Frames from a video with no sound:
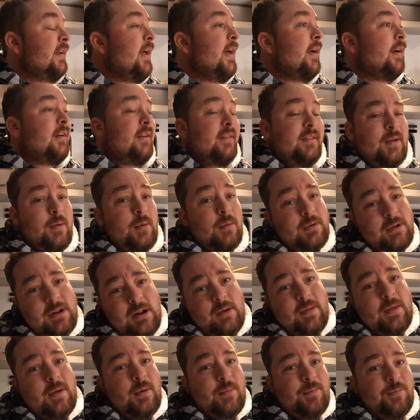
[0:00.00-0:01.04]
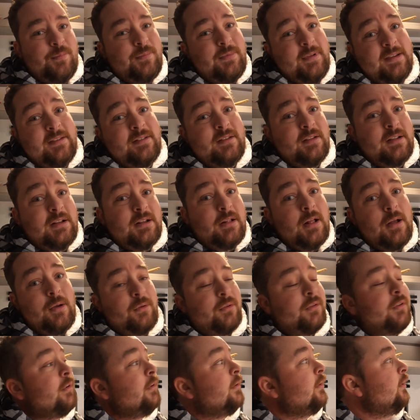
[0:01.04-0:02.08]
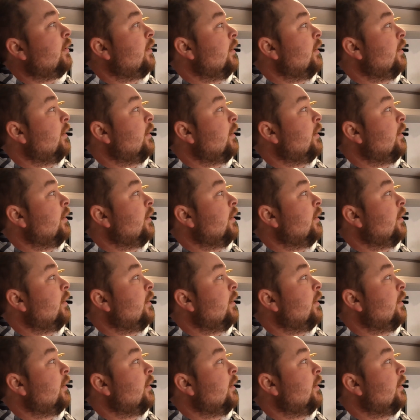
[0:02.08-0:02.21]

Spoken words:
Yeah, because they were decently close.